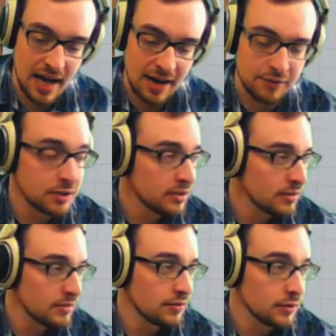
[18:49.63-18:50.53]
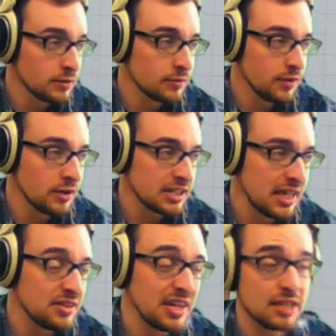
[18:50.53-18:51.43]
after the first one falls
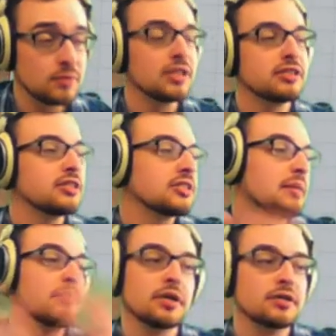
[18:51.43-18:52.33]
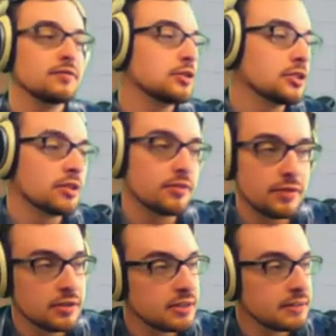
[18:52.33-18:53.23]
down, the next one is just a bigger version of the
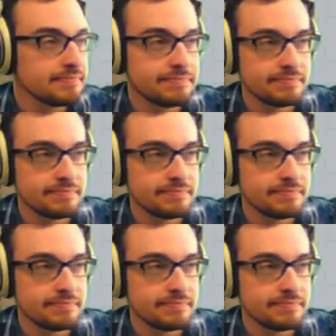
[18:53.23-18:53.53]
first.